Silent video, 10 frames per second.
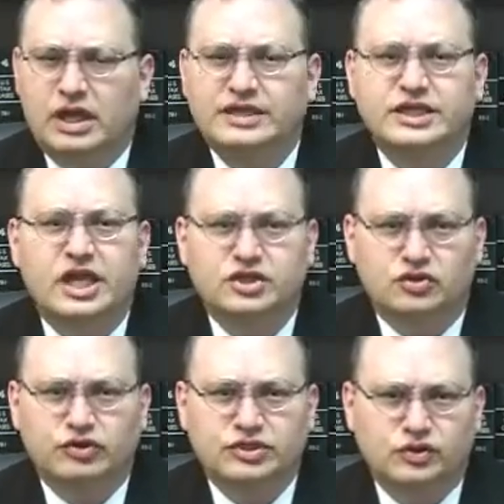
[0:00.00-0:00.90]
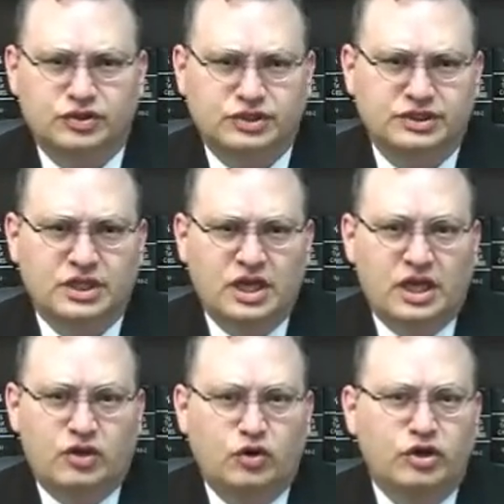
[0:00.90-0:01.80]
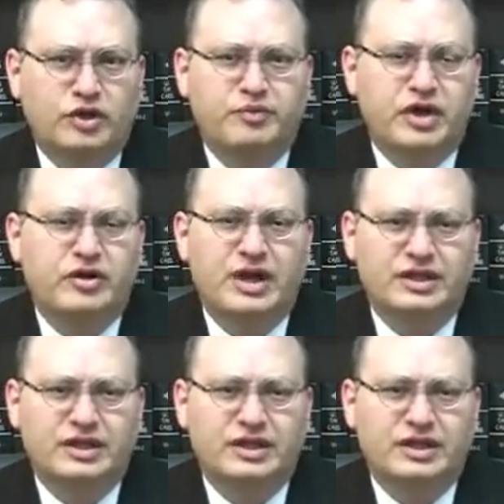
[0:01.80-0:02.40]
educational resources in order to get a better